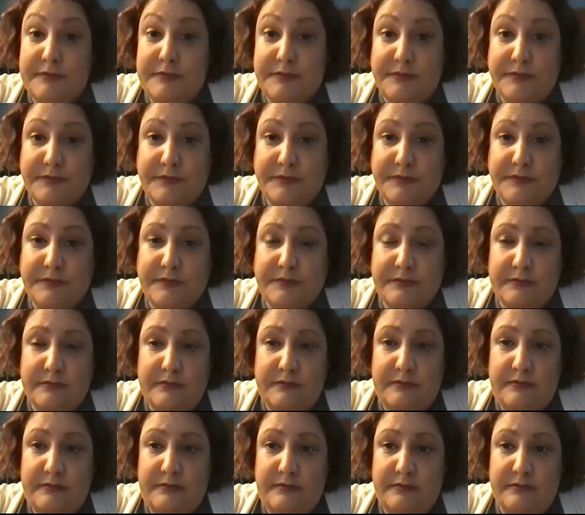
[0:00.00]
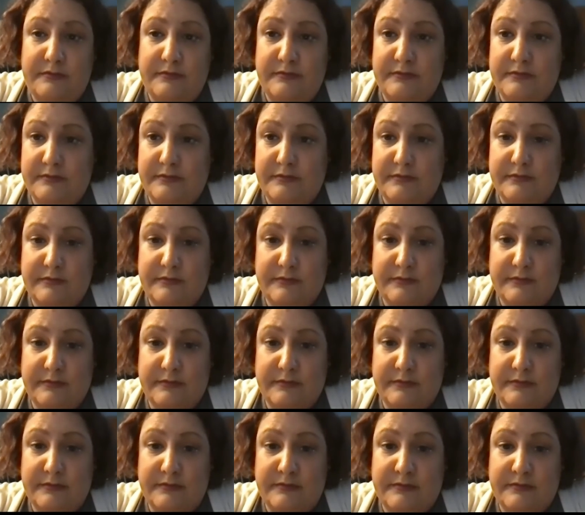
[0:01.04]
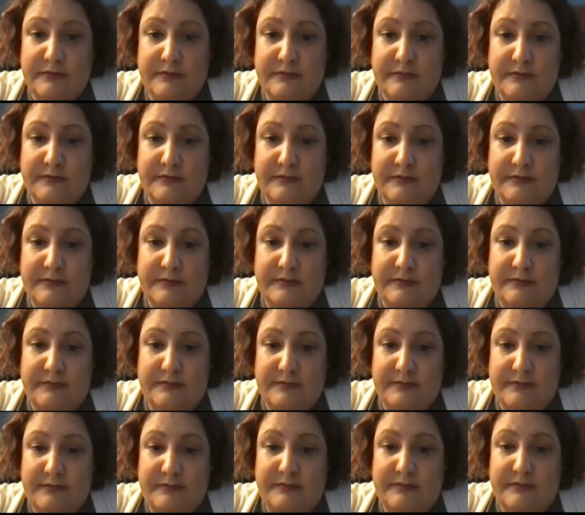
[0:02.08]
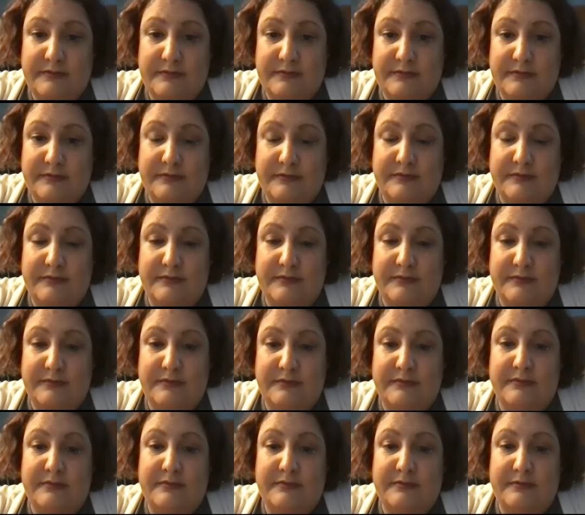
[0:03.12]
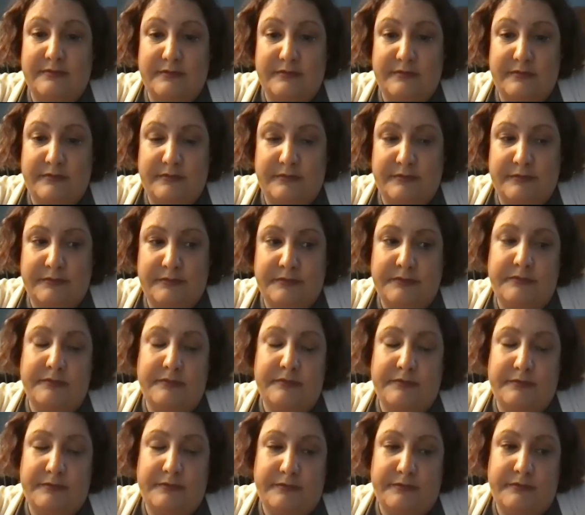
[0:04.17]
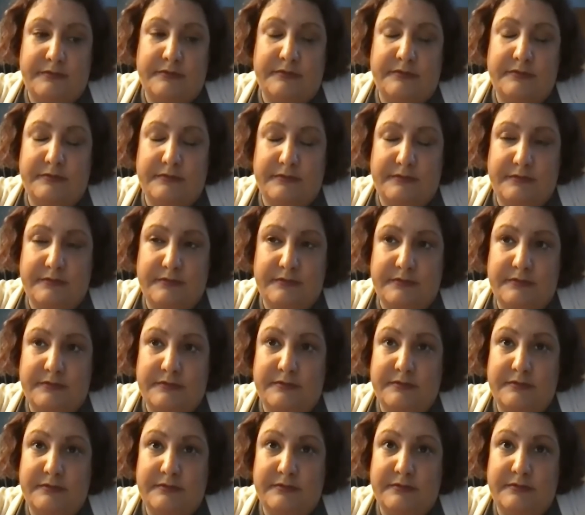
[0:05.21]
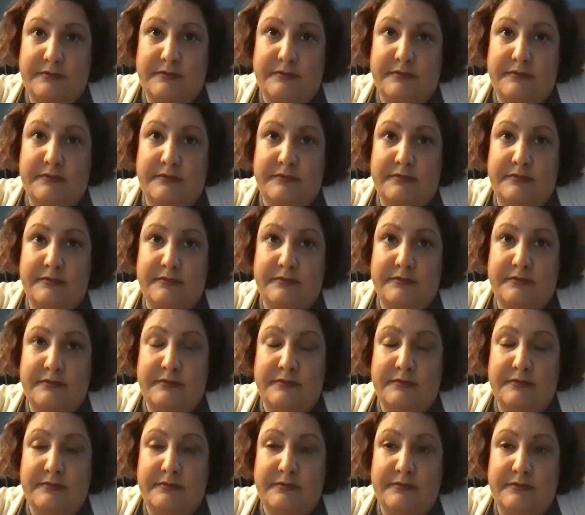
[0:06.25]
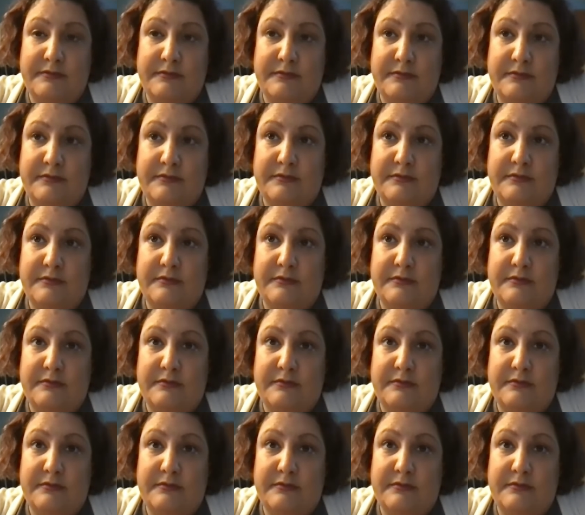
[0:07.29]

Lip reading: The person shown says nothing.